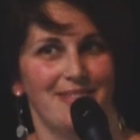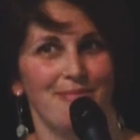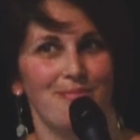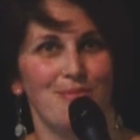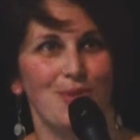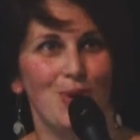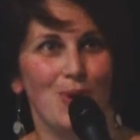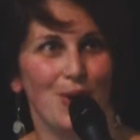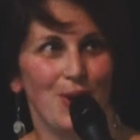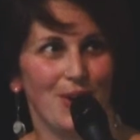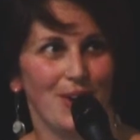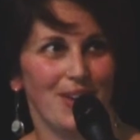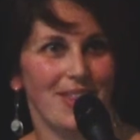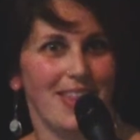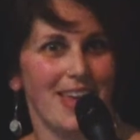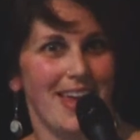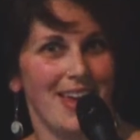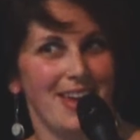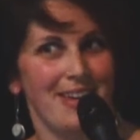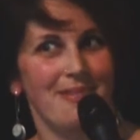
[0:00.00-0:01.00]
More
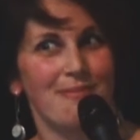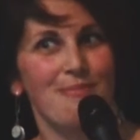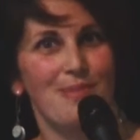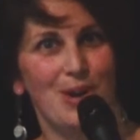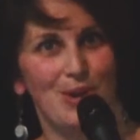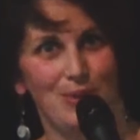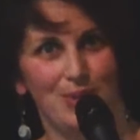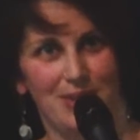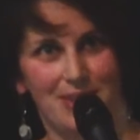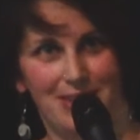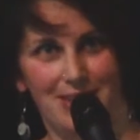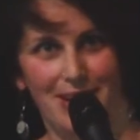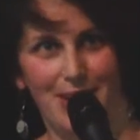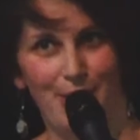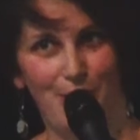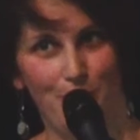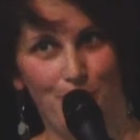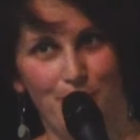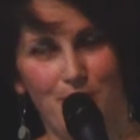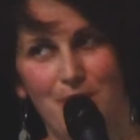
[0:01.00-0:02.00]
than most
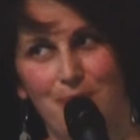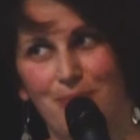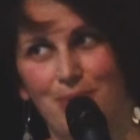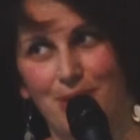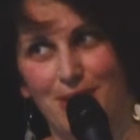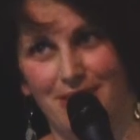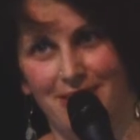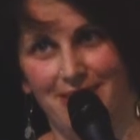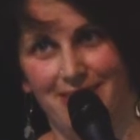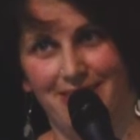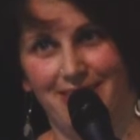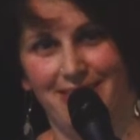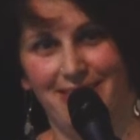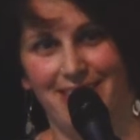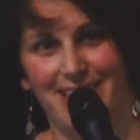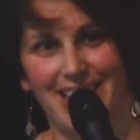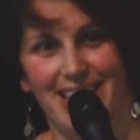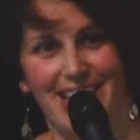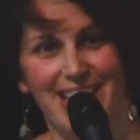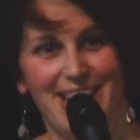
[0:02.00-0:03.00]
other people
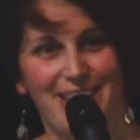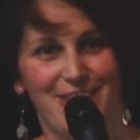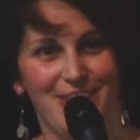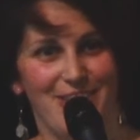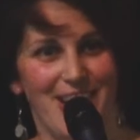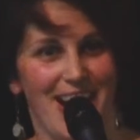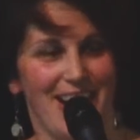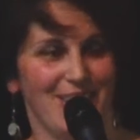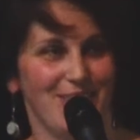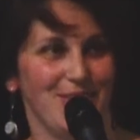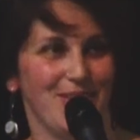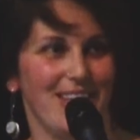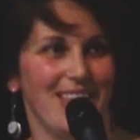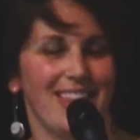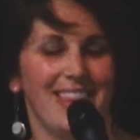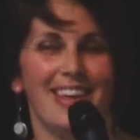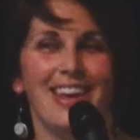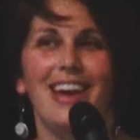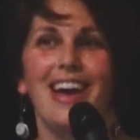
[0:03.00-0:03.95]
that I interact with.